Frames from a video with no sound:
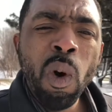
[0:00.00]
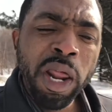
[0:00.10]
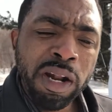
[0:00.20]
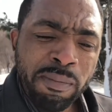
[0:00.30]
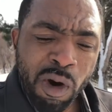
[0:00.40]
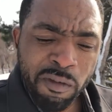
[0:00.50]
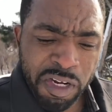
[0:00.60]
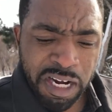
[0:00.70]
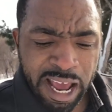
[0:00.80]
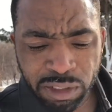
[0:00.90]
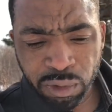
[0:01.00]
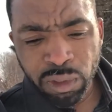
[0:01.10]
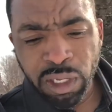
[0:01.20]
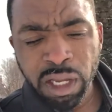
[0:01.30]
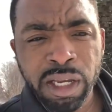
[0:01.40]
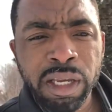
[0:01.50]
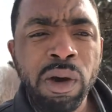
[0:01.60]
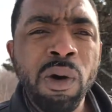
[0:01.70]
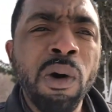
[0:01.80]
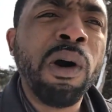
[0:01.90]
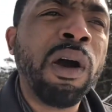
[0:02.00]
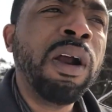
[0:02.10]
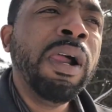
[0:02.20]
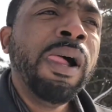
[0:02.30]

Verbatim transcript: wanted more of a natural look or